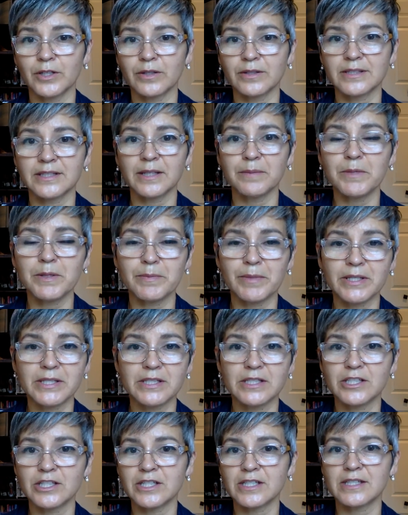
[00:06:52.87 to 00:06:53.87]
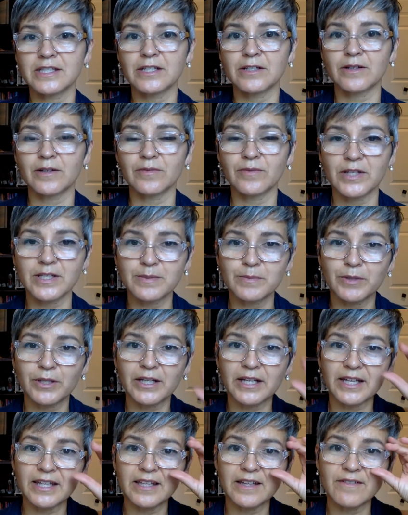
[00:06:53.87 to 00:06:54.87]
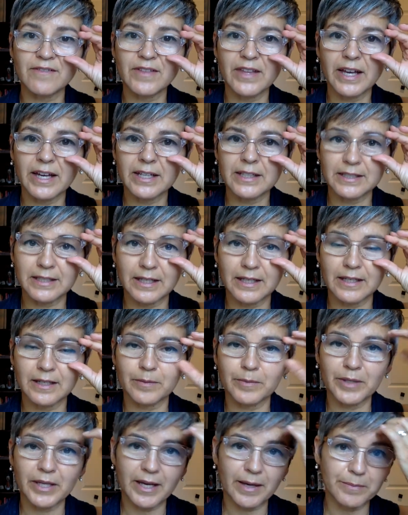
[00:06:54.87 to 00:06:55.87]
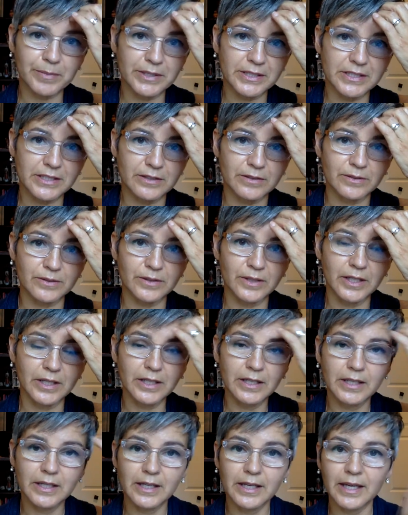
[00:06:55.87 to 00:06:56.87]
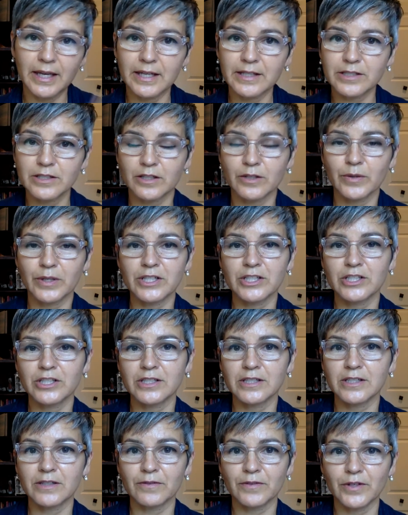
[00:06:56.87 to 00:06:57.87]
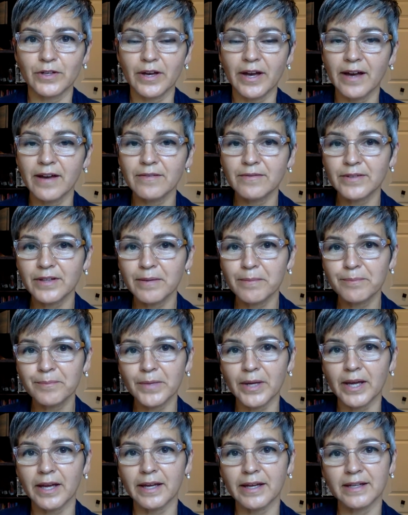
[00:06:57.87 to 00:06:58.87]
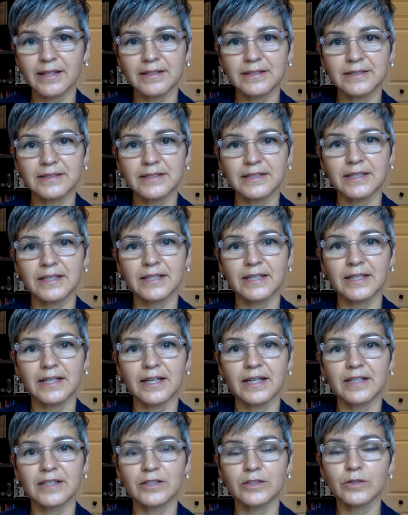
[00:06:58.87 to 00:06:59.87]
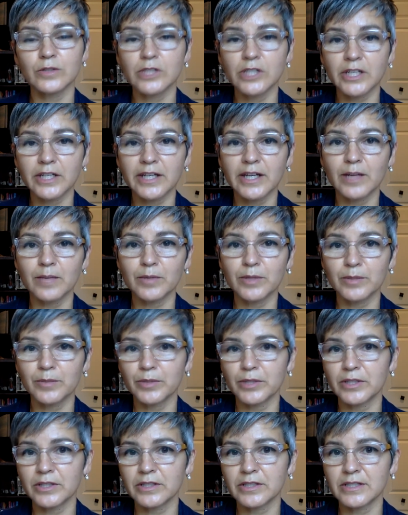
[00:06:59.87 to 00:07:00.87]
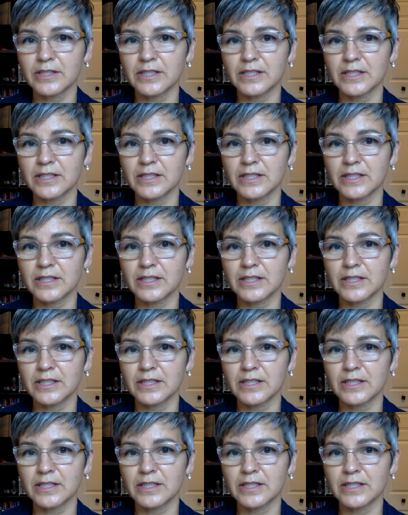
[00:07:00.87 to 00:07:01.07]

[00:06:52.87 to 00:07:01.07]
send me messages here on Facebook. I love that, and I'll be happy to answer questions if you have them. And do check out Blood Brothers.